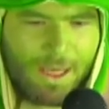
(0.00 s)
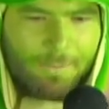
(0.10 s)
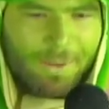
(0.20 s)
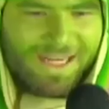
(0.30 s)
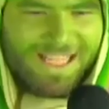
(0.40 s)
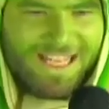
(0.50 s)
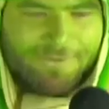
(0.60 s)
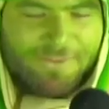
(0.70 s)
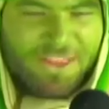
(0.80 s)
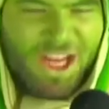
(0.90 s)
But
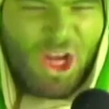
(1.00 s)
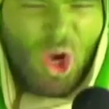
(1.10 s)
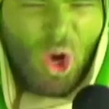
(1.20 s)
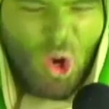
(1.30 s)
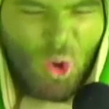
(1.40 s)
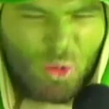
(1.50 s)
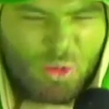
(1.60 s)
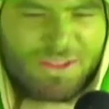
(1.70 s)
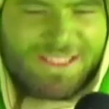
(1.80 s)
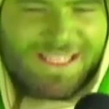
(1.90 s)
if the
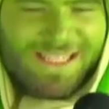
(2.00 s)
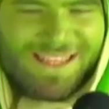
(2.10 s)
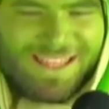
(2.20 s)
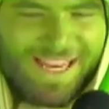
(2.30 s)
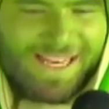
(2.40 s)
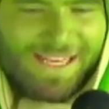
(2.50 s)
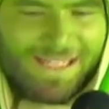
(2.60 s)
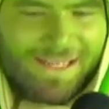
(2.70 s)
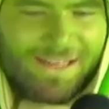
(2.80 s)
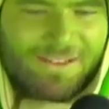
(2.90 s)
only
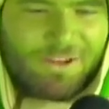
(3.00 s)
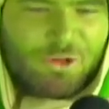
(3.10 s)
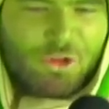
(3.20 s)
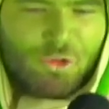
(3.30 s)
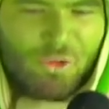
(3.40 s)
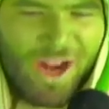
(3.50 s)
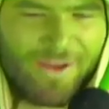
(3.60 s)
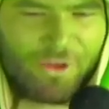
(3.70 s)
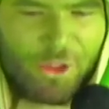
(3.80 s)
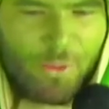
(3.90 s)
thing that's
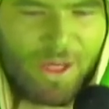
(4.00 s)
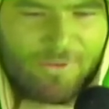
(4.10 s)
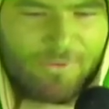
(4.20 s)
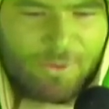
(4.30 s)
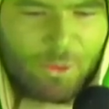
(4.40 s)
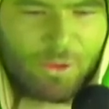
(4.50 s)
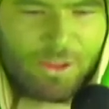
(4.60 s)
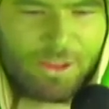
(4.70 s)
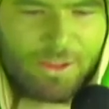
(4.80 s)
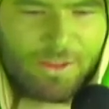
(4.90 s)
driving you out of
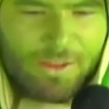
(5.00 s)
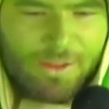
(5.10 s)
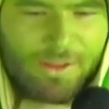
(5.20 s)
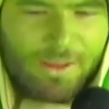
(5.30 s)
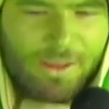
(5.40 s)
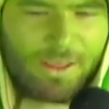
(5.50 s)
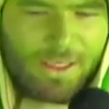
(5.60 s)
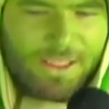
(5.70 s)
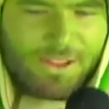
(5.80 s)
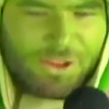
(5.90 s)
Florida
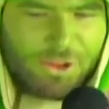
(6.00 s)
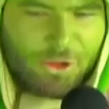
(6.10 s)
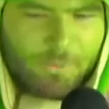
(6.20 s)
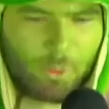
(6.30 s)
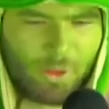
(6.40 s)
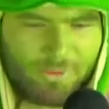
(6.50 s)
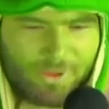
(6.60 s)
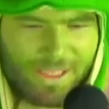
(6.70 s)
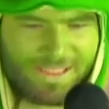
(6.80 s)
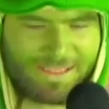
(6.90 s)
is your
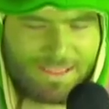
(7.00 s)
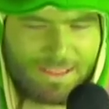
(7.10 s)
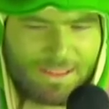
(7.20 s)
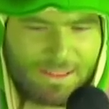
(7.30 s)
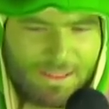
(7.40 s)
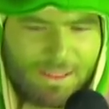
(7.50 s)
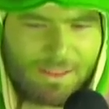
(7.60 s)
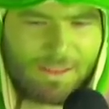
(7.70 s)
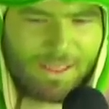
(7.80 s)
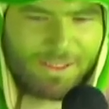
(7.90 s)
boyfriend
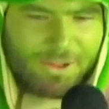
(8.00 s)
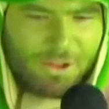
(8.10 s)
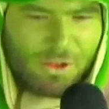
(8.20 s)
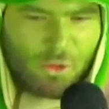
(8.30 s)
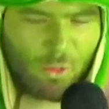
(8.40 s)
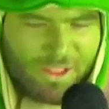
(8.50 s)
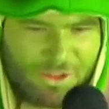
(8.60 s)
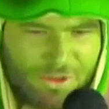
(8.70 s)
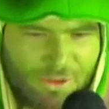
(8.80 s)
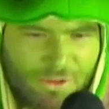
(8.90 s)
and you're
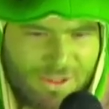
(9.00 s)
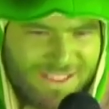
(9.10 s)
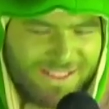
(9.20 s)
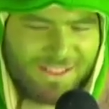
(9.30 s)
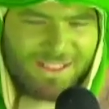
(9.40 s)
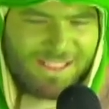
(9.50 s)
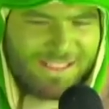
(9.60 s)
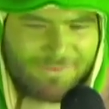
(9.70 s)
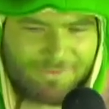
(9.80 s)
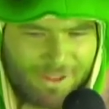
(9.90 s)
22, it's not like you
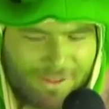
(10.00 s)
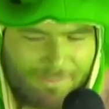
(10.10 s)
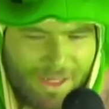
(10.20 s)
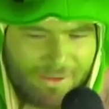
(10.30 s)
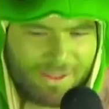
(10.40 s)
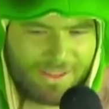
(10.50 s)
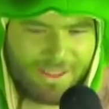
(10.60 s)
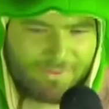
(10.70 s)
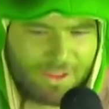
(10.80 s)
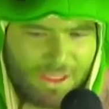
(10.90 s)
guys are fucking married and you
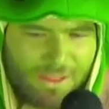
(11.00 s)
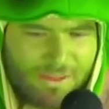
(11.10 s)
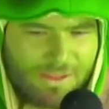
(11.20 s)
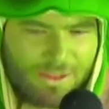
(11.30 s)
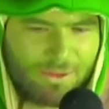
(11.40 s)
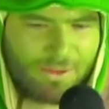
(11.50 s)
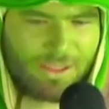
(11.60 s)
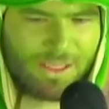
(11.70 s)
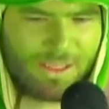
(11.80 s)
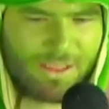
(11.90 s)
have kids and a whole
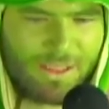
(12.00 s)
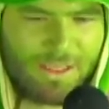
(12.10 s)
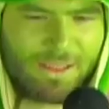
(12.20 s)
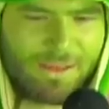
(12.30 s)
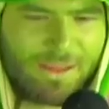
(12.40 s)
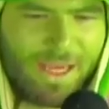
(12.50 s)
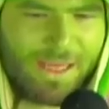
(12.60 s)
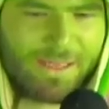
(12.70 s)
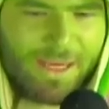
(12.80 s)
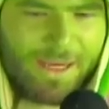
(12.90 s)
thing, then